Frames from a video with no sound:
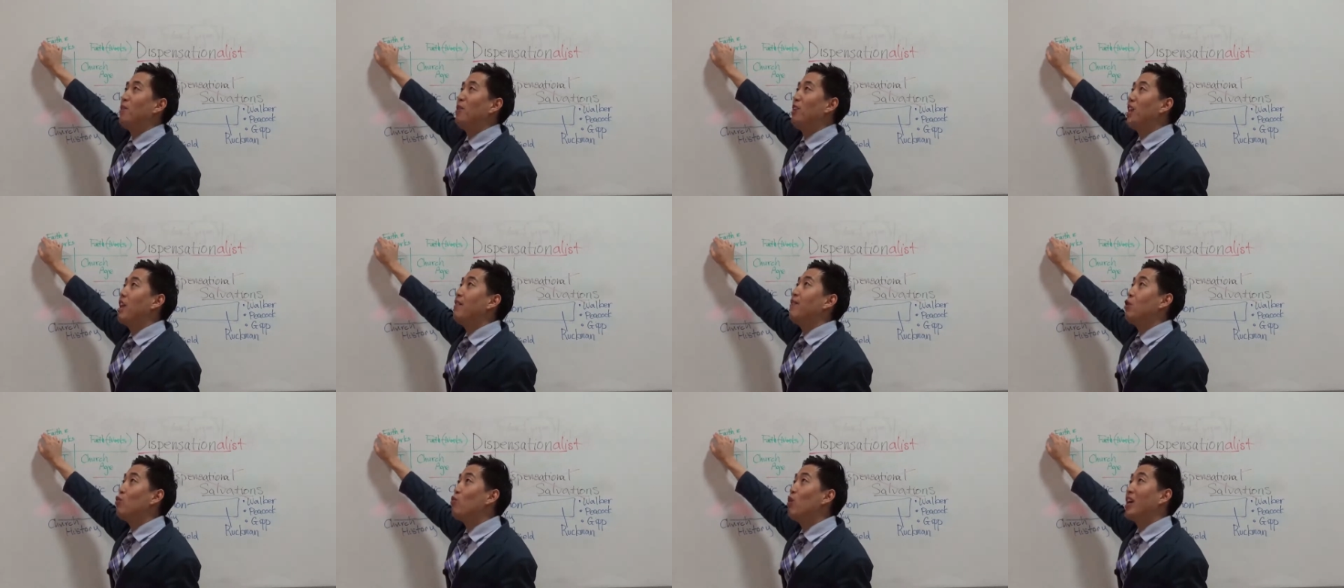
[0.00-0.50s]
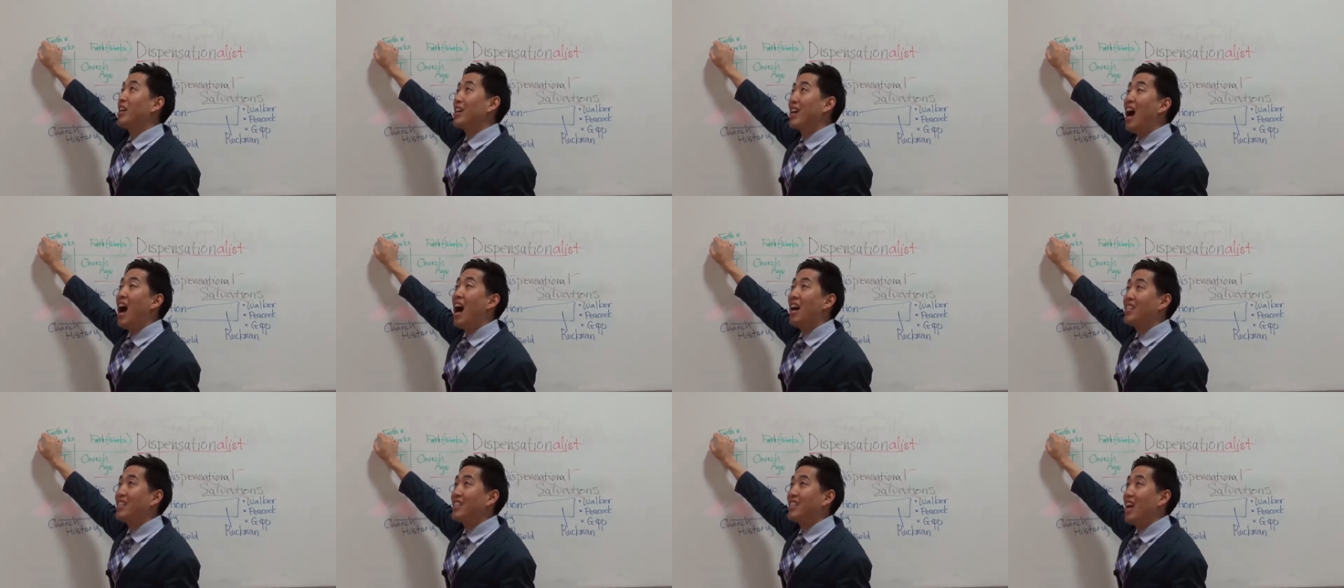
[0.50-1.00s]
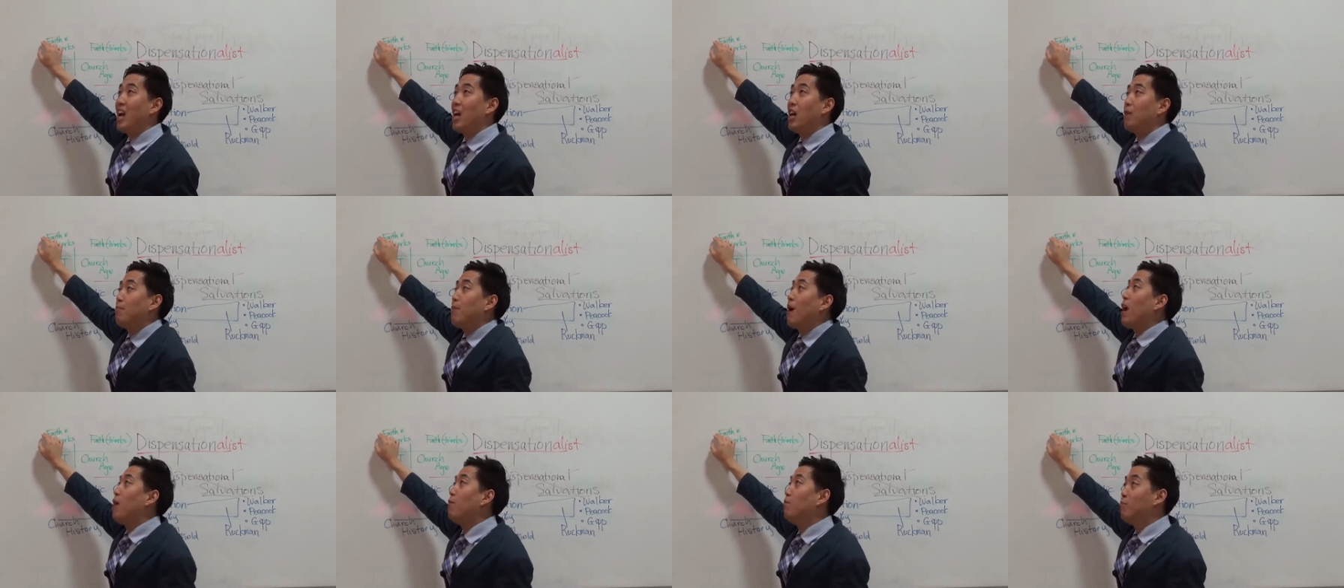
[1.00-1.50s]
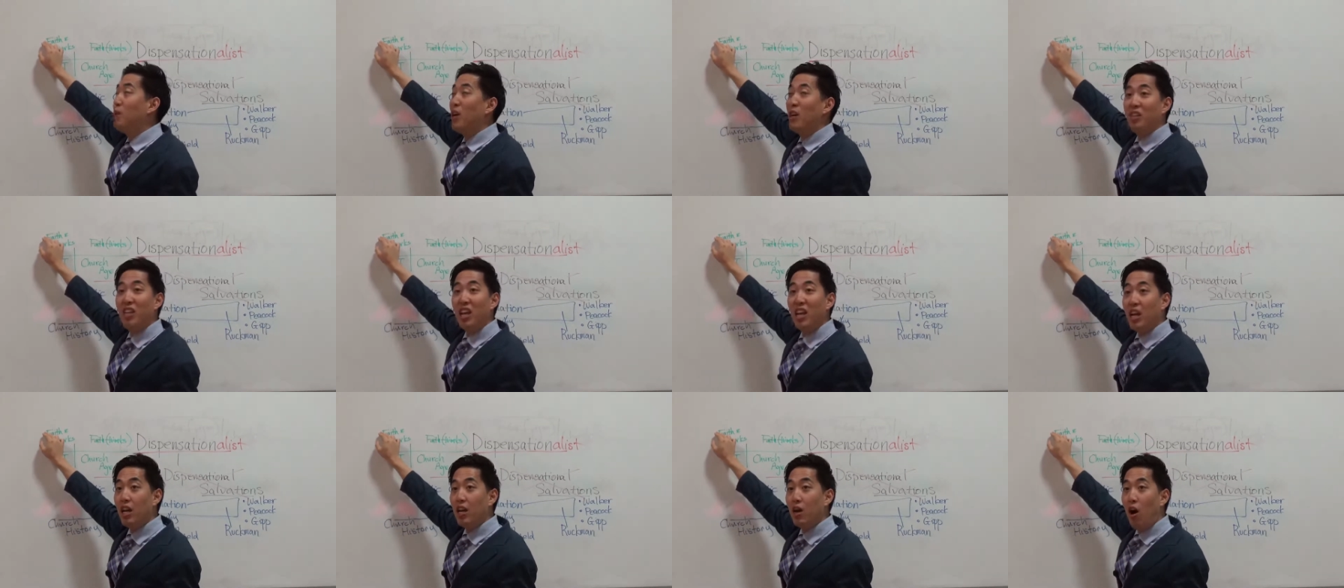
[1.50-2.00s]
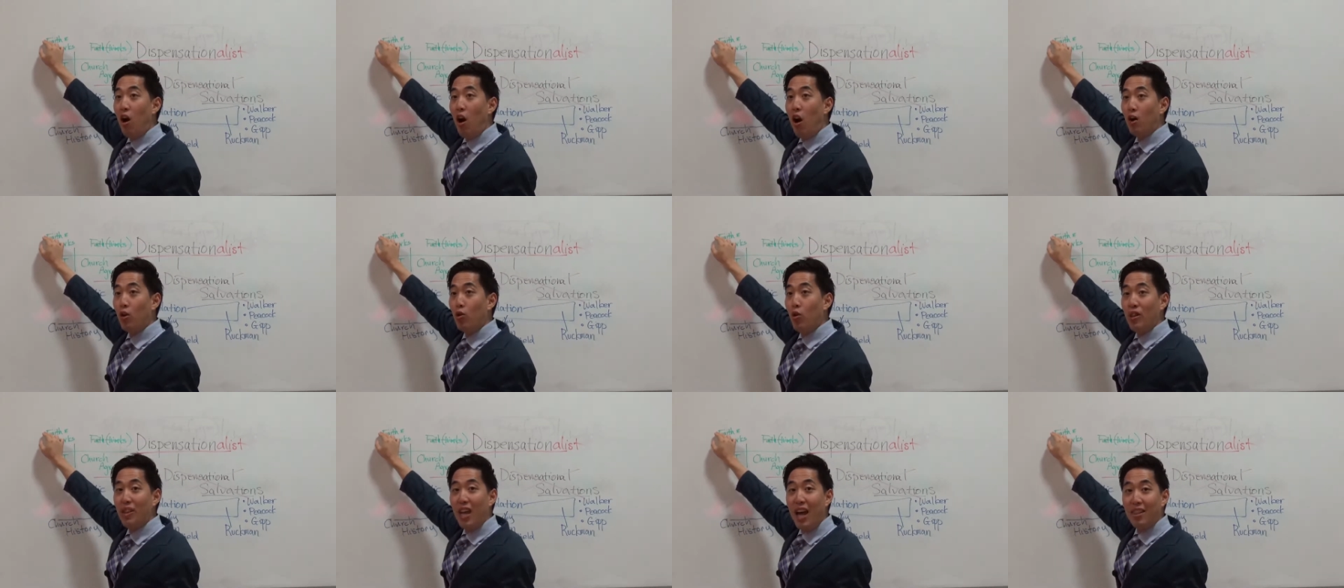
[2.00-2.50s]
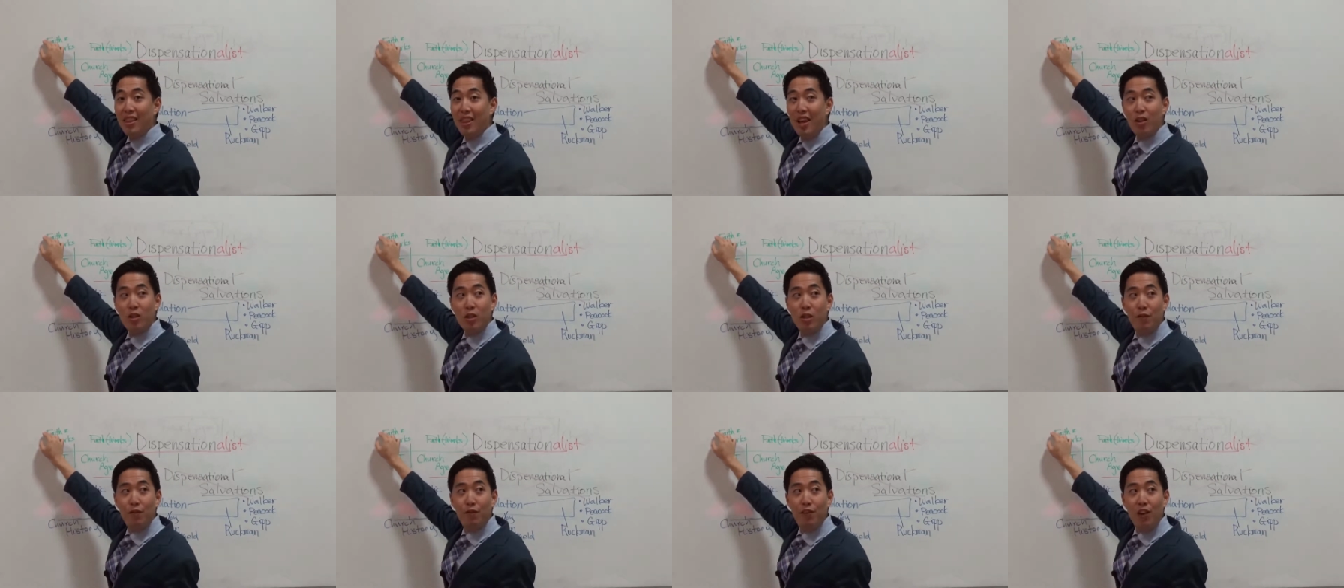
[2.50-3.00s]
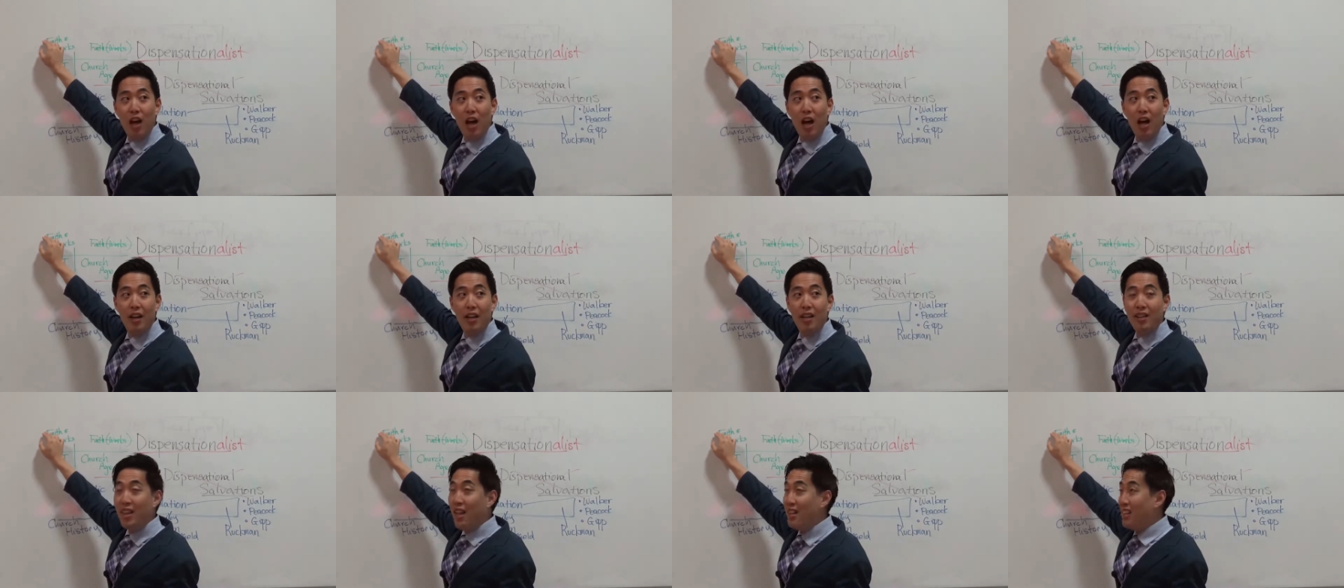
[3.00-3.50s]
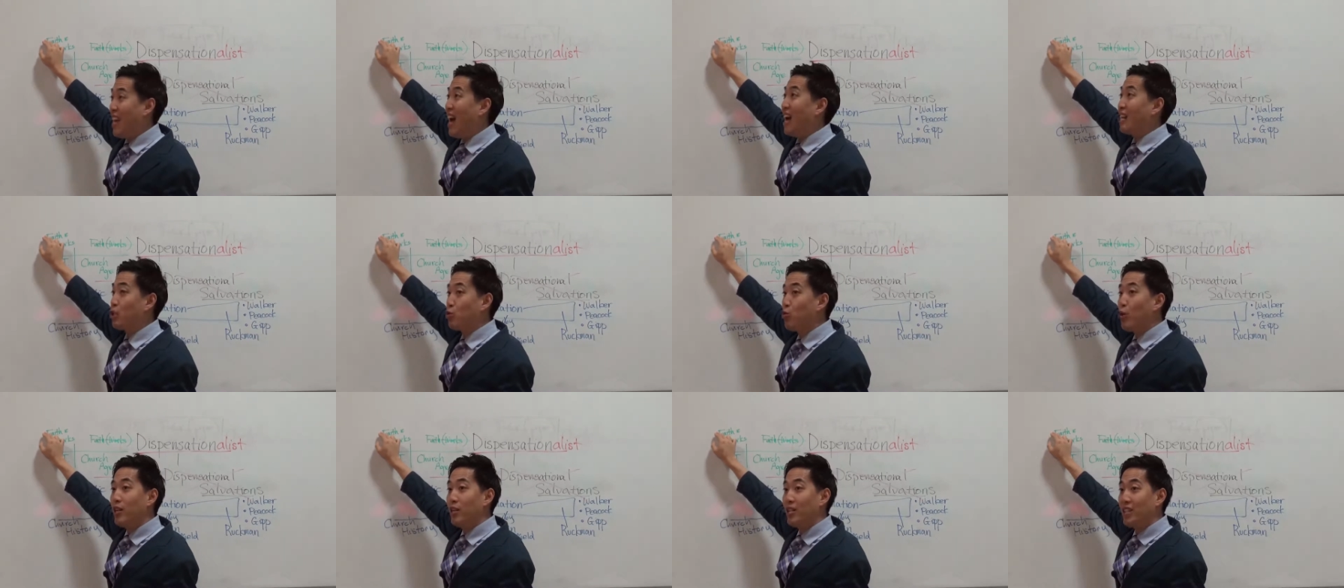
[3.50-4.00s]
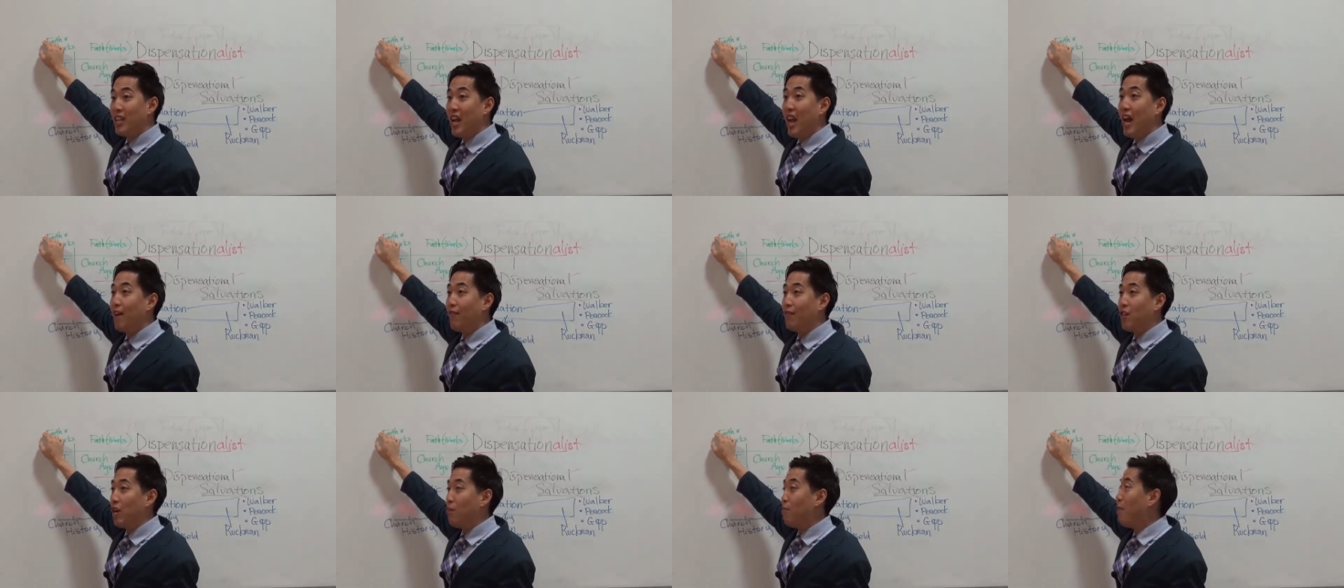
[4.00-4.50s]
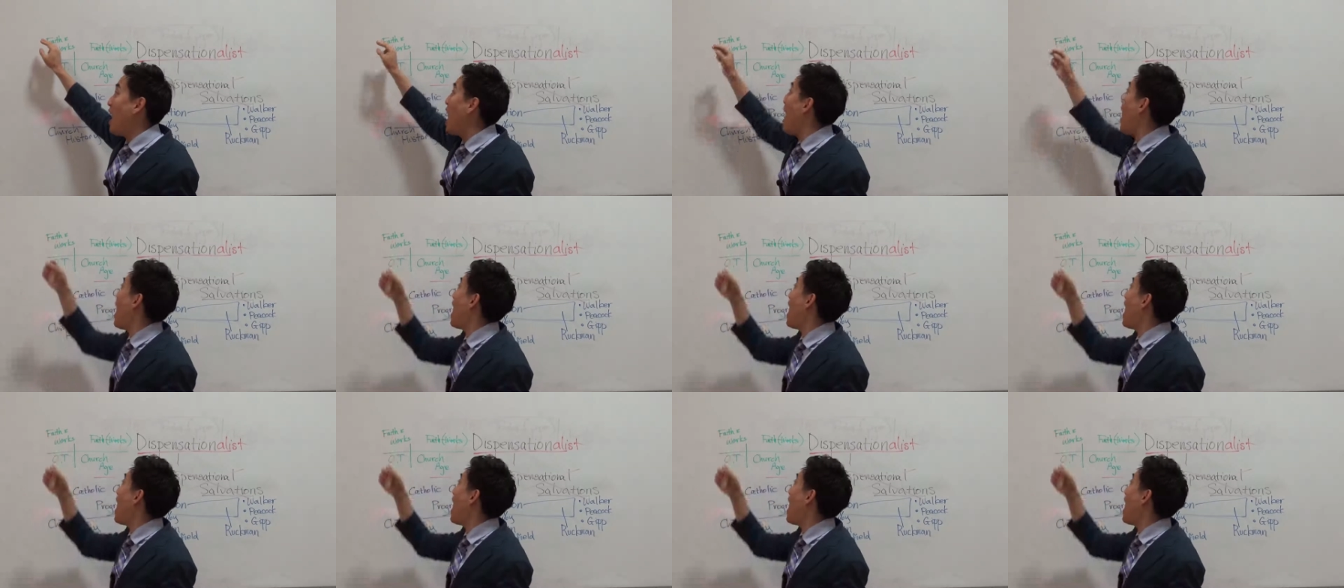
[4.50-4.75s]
believing what God said about building an ark or that there's a flood, that that's what saved him,